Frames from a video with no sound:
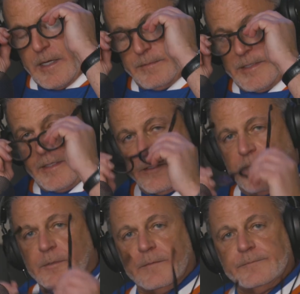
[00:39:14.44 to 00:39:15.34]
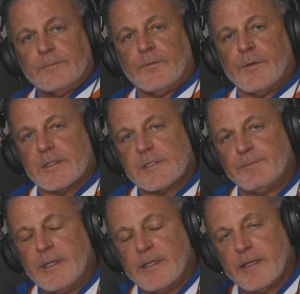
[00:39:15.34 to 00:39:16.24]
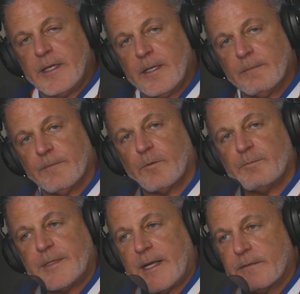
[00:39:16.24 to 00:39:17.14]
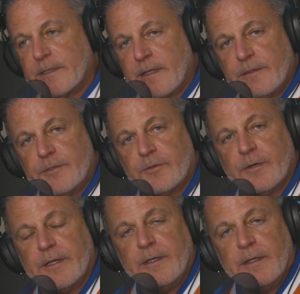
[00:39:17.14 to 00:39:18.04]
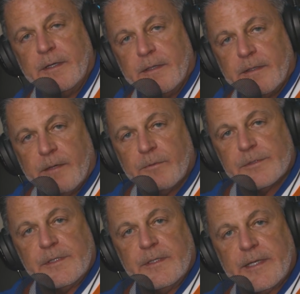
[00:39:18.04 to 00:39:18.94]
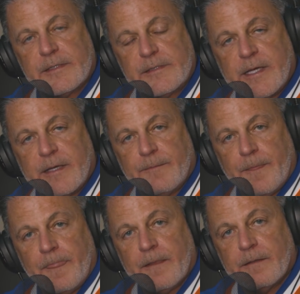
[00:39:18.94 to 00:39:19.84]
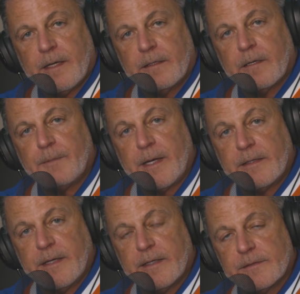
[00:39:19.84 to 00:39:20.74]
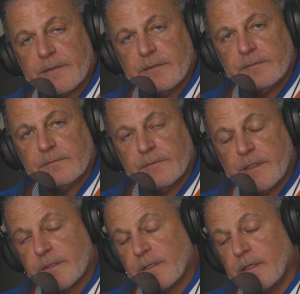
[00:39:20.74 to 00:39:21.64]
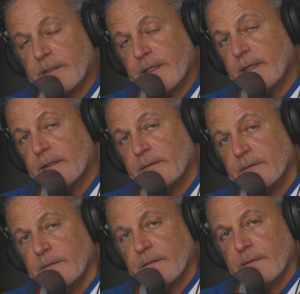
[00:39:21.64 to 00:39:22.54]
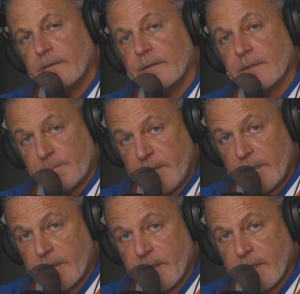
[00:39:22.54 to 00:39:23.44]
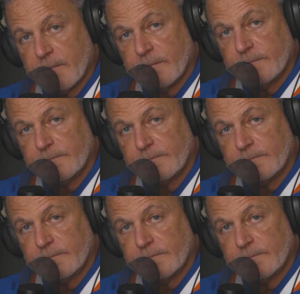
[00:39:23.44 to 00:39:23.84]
I'm Dan Gilbert for the Speed of the Game from downtown Detroit, and we'll see you next time on our podcast that is called again, The Speed of the Game.